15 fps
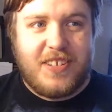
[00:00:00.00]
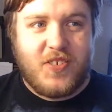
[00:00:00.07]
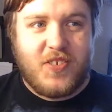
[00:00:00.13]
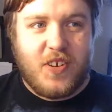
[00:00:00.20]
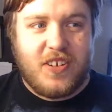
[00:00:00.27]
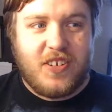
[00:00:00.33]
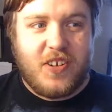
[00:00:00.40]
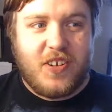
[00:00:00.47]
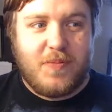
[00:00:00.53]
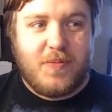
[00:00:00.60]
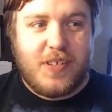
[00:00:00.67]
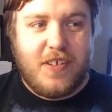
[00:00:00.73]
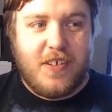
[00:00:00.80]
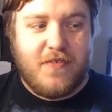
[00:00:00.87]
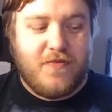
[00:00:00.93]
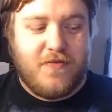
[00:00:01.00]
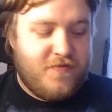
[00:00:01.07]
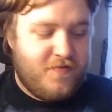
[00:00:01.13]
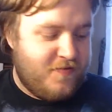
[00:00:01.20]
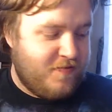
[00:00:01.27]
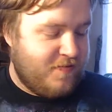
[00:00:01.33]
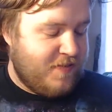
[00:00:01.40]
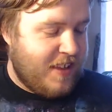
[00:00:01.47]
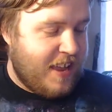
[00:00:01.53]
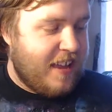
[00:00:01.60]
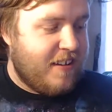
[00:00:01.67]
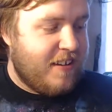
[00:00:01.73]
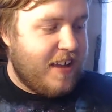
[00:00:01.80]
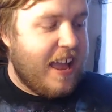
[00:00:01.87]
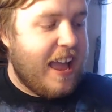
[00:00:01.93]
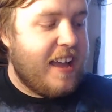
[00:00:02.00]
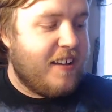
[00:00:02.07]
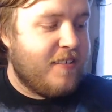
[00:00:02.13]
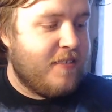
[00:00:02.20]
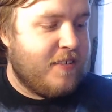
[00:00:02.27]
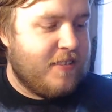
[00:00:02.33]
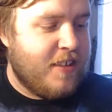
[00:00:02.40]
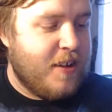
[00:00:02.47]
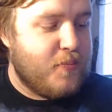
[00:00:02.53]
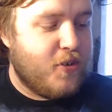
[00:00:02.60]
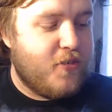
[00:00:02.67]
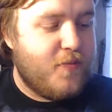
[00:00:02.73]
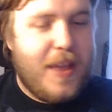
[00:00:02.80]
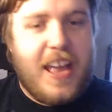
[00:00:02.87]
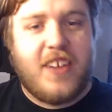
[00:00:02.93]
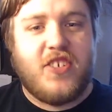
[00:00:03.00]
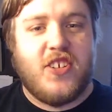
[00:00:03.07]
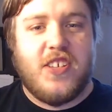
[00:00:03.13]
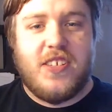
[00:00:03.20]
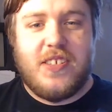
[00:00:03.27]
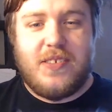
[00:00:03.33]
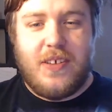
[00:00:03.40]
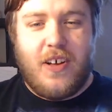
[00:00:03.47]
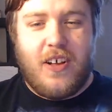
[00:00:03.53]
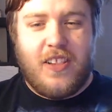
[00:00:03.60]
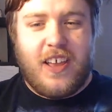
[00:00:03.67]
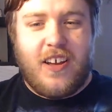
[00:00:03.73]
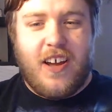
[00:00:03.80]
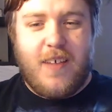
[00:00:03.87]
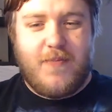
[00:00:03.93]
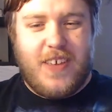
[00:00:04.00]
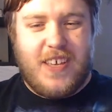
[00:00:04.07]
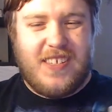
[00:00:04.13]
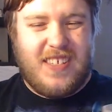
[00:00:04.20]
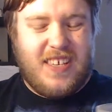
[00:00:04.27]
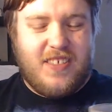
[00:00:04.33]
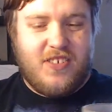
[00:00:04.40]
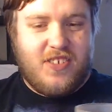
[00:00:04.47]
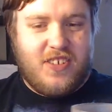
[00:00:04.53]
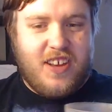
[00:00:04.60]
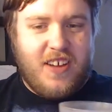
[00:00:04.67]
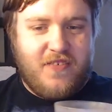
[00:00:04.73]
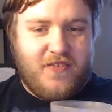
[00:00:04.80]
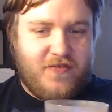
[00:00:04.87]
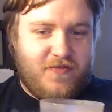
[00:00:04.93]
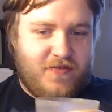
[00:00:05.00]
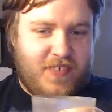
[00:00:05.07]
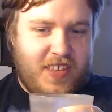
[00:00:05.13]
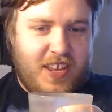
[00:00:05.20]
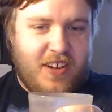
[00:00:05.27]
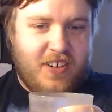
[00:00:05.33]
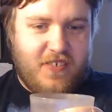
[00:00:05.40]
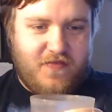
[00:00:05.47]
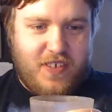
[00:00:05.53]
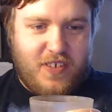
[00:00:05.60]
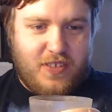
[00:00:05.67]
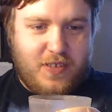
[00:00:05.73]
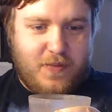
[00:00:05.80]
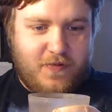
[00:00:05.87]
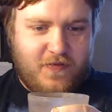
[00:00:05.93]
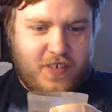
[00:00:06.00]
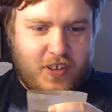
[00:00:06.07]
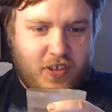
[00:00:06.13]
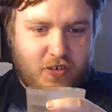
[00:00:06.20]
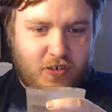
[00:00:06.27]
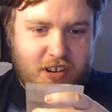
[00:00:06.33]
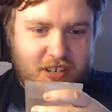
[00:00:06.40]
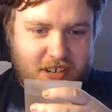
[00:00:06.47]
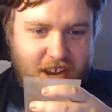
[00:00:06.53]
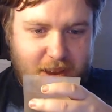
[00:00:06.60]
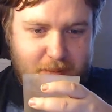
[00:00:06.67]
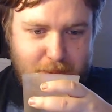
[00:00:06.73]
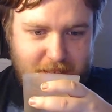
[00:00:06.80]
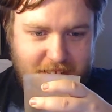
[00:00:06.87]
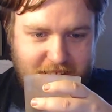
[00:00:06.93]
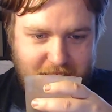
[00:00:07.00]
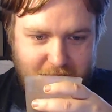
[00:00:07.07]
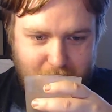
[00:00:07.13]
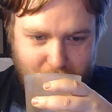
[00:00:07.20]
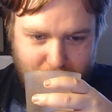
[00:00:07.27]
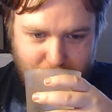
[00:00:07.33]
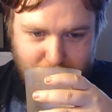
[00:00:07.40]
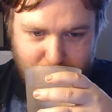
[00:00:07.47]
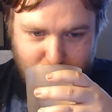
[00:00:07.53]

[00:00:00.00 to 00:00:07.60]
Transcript: short in terms of number of matches. Like, obviously, there's enough here to fill the runtime, but still.